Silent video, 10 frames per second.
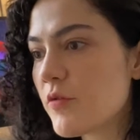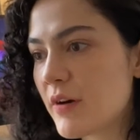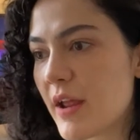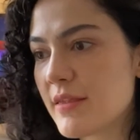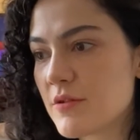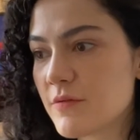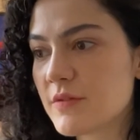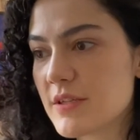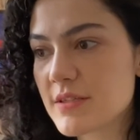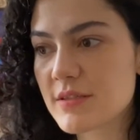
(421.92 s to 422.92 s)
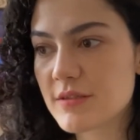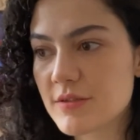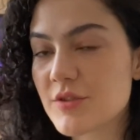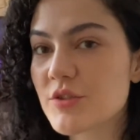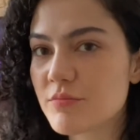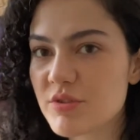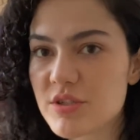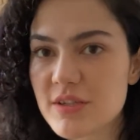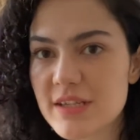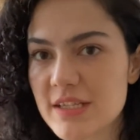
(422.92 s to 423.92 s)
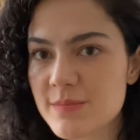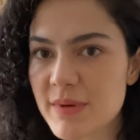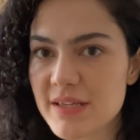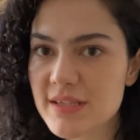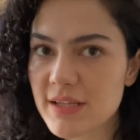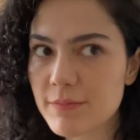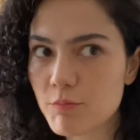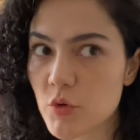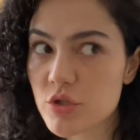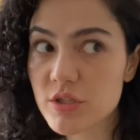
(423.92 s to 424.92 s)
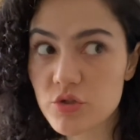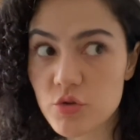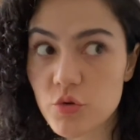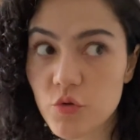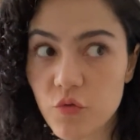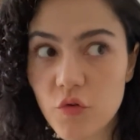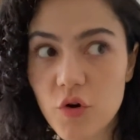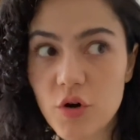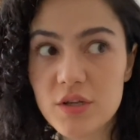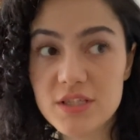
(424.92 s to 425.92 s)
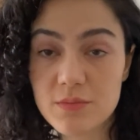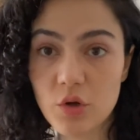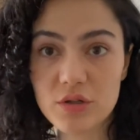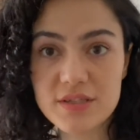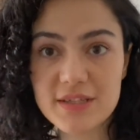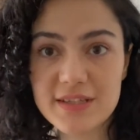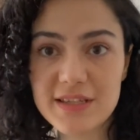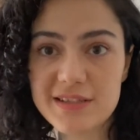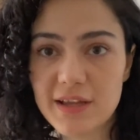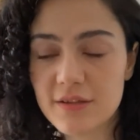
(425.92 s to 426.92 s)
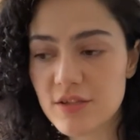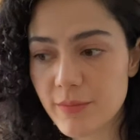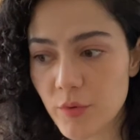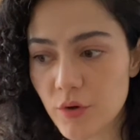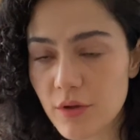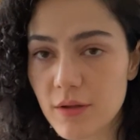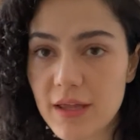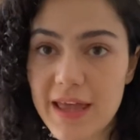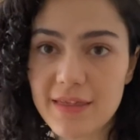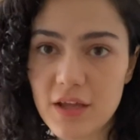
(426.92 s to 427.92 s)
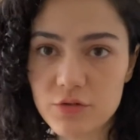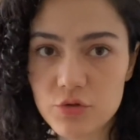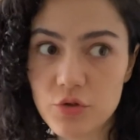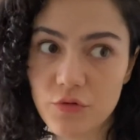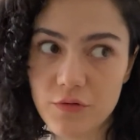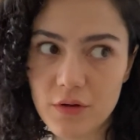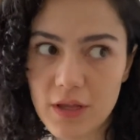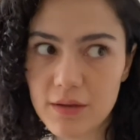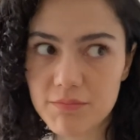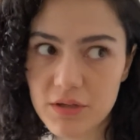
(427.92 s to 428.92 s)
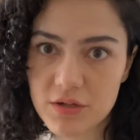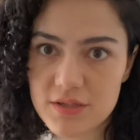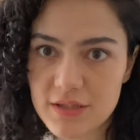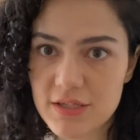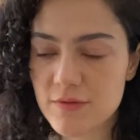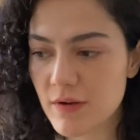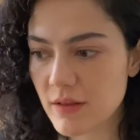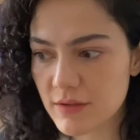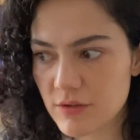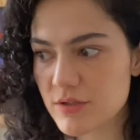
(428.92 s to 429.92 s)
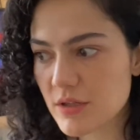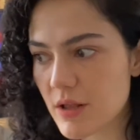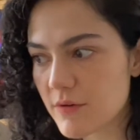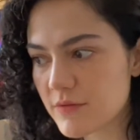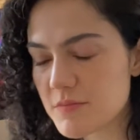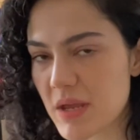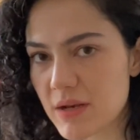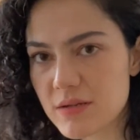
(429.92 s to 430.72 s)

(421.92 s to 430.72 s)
end of this distribution is mostly true for smaller cities like Tilburg, and not true for like bigger cities where like there's a lot of demand,